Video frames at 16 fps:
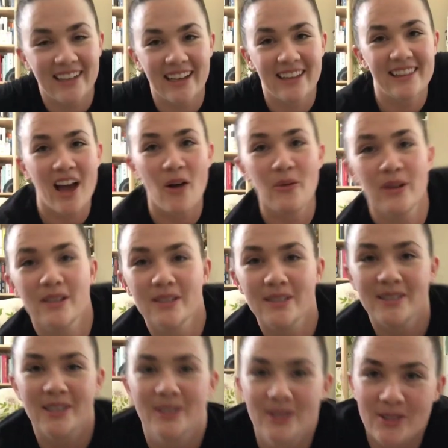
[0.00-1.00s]
That was
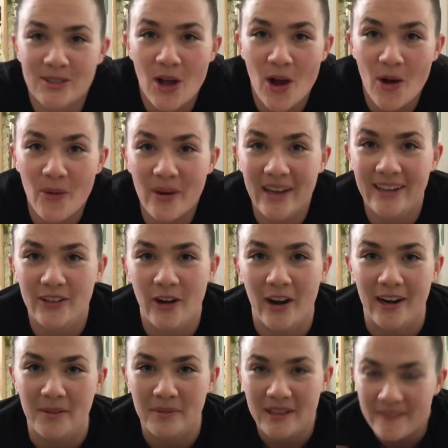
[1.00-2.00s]
so
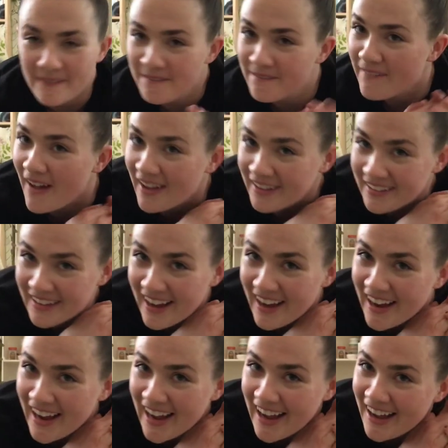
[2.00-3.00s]
incredibly fun. I
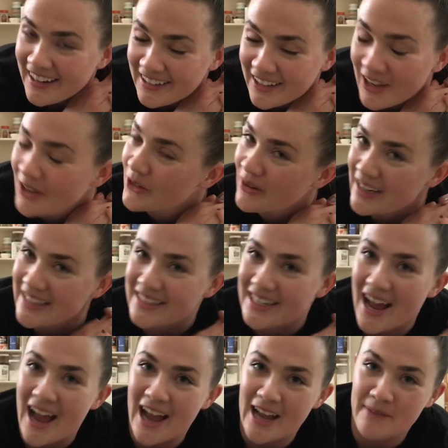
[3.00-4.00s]
had a great
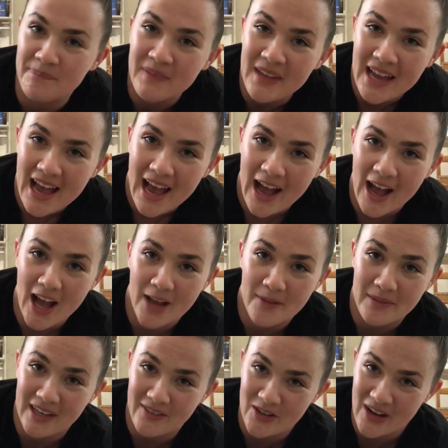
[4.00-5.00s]
time.
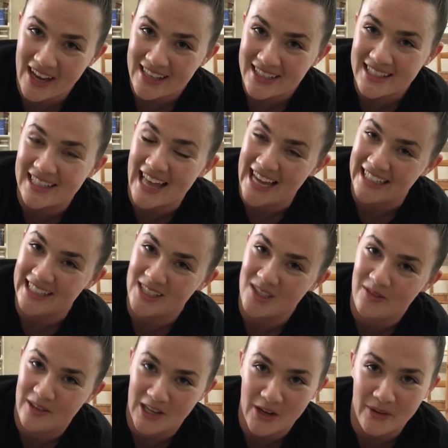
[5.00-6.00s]
If you guys like this
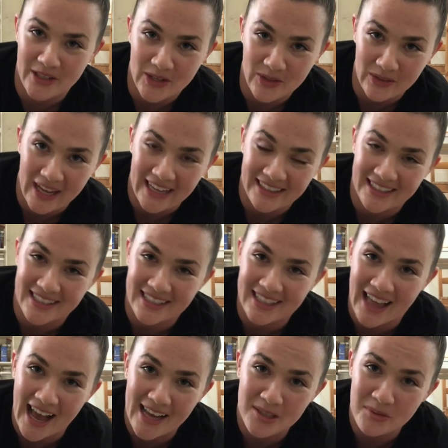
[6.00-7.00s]
video and you like this
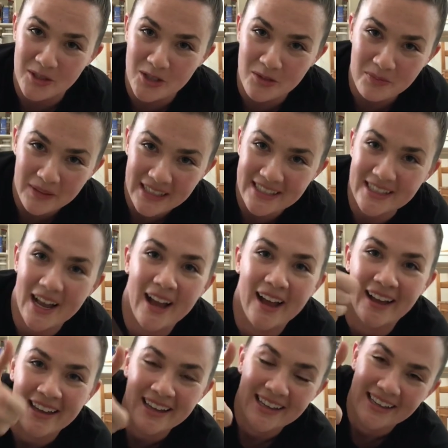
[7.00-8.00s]
class, would you please
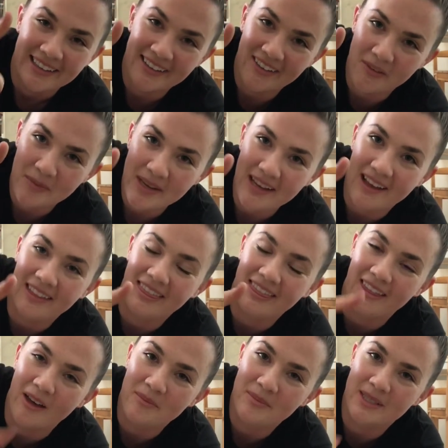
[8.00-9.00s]
give me a
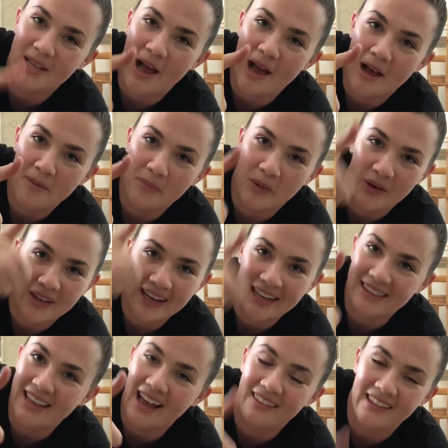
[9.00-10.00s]
thumbs up or hit
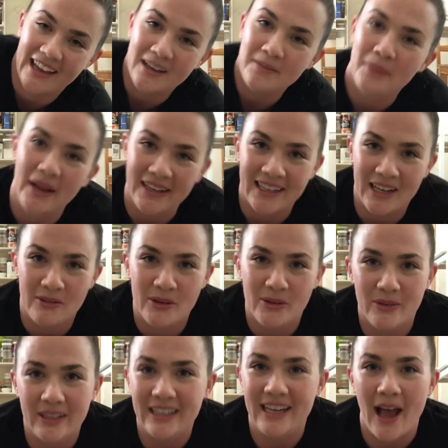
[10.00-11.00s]
that like button? It would
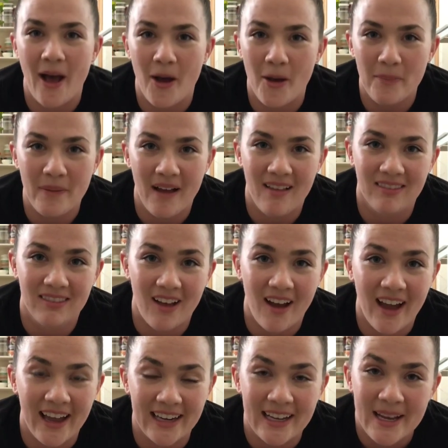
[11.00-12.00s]
really help a
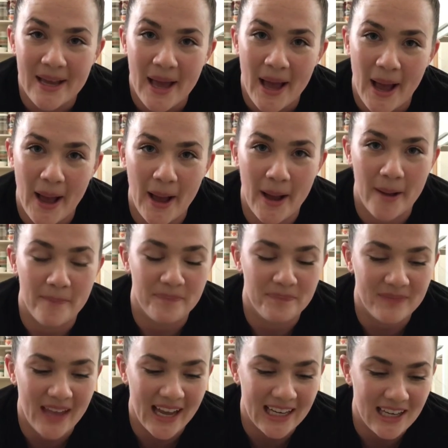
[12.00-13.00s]
lot.
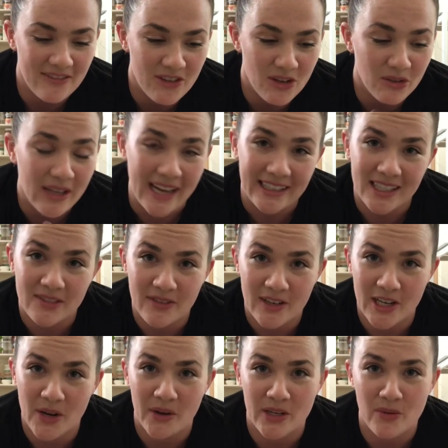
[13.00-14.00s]
And if you like this
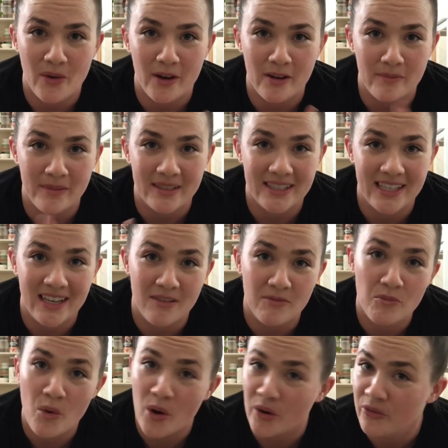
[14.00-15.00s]
video and you want to see
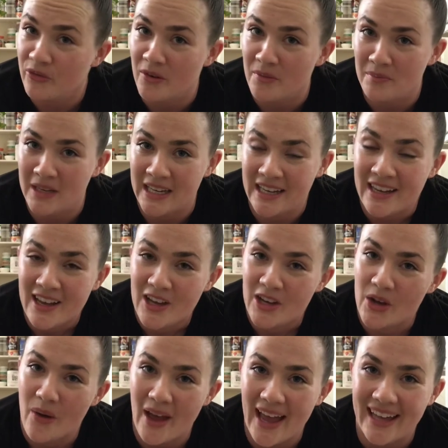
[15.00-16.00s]
more from me, go
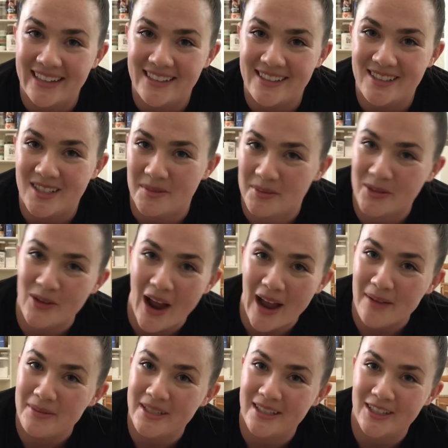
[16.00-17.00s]
ahead and subscribe
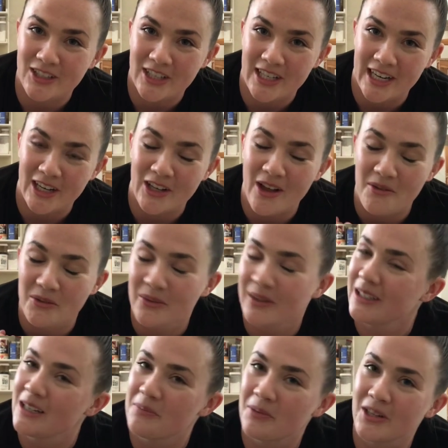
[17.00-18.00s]
to the channel. I would
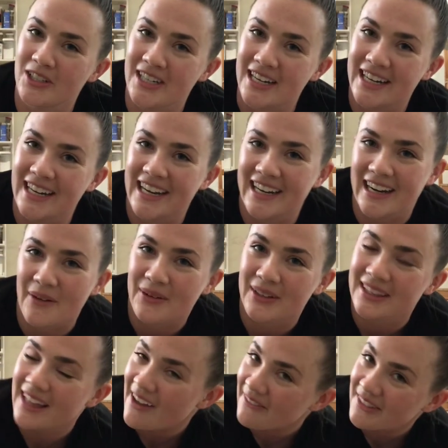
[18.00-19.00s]
really appreciate it, and I would
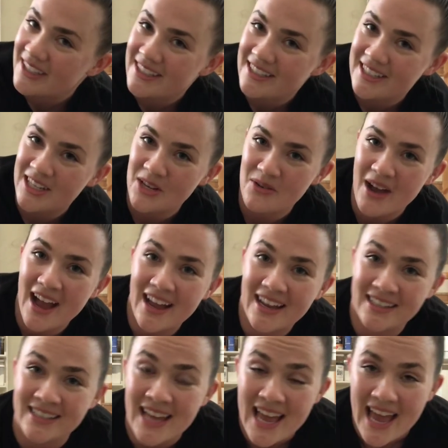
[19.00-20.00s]
love to see you guys.